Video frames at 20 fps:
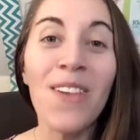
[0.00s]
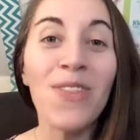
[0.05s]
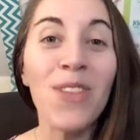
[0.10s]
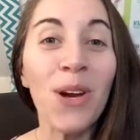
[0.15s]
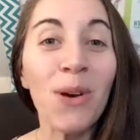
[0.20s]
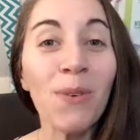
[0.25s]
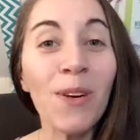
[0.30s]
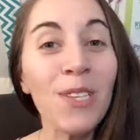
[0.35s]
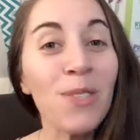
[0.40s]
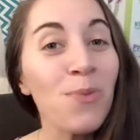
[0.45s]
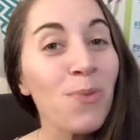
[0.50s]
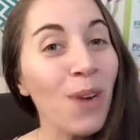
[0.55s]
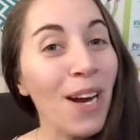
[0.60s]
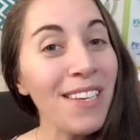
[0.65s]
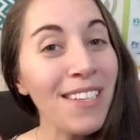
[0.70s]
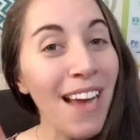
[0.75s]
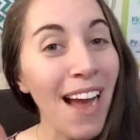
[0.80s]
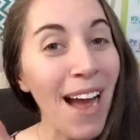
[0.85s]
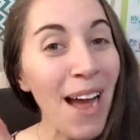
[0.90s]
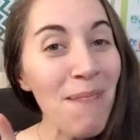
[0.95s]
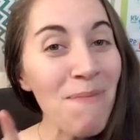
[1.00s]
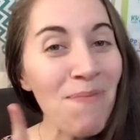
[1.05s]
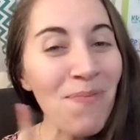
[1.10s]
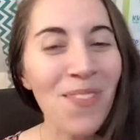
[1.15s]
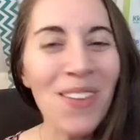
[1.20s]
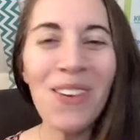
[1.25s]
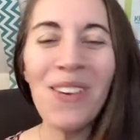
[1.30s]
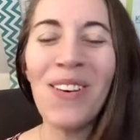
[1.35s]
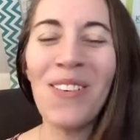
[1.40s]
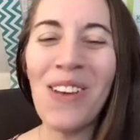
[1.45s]
There was one time
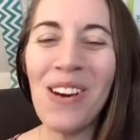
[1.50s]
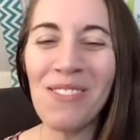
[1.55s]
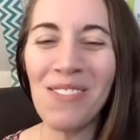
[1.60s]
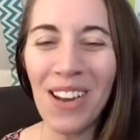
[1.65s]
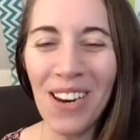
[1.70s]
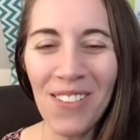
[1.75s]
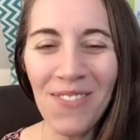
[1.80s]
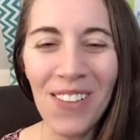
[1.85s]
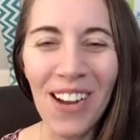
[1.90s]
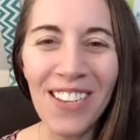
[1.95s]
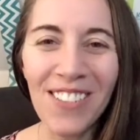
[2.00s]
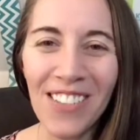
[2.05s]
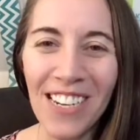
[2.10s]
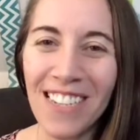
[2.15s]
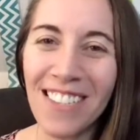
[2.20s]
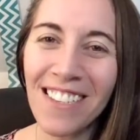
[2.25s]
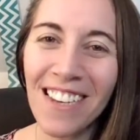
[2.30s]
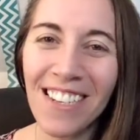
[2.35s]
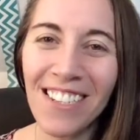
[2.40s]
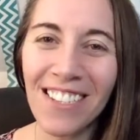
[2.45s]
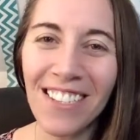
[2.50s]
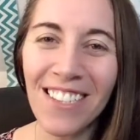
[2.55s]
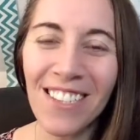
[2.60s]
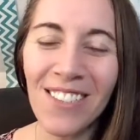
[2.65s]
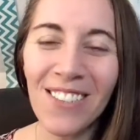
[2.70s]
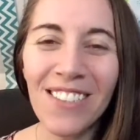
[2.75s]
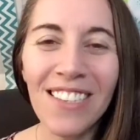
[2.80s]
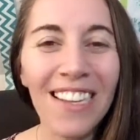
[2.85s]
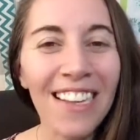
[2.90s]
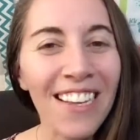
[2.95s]
where one of my
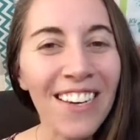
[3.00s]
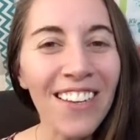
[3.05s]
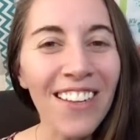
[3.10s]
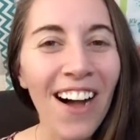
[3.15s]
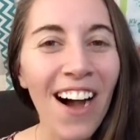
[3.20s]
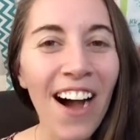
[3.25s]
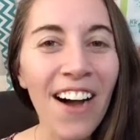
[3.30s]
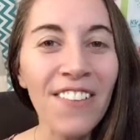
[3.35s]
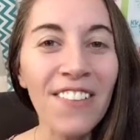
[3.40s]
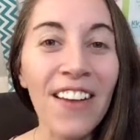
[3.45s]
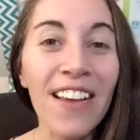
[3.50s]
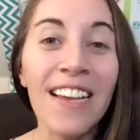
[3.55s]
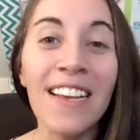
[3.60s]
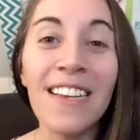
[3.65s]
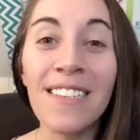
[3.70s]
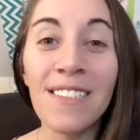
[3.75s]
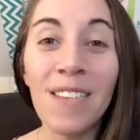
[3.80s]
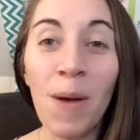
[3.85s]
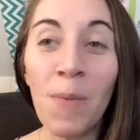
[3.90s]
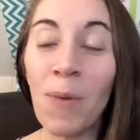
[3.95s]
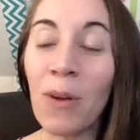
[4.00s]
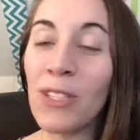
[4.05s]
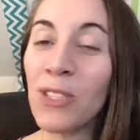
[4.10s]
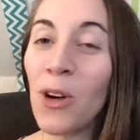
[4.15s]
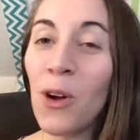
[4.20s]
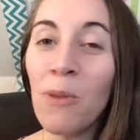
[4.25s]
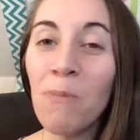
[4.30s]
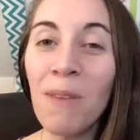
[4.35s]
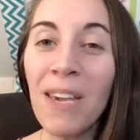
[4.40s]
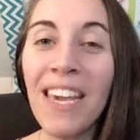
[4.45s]
translations was a little off. Someone
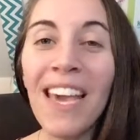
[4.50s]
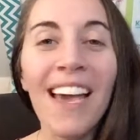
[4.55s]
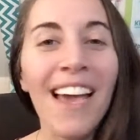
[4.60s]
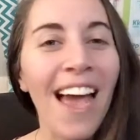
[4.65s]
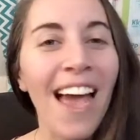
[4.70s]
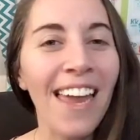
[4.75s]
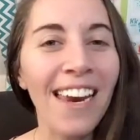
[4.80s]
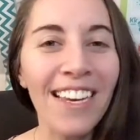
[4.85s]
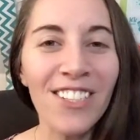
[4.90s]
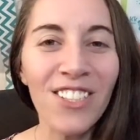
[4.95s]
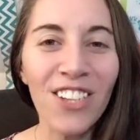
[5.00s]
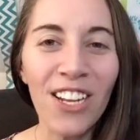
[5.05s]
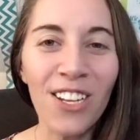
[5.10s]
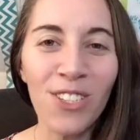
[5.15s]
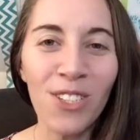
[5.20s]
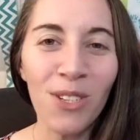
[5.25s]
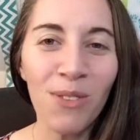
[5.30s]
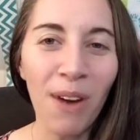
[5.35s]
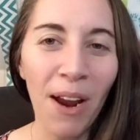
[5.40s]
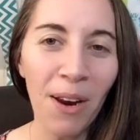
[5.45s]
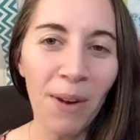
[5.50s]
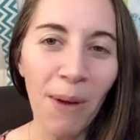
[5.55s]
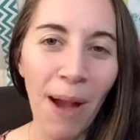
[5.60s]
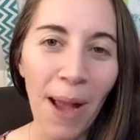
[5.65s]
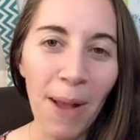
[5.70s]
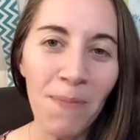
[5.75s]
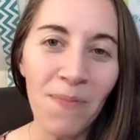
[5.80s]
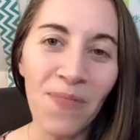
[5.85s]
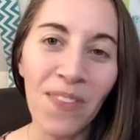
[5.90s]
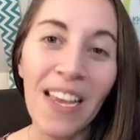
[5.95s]
told me and I changed it right
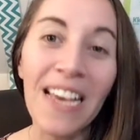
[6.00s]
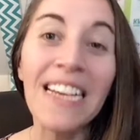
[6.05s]
away.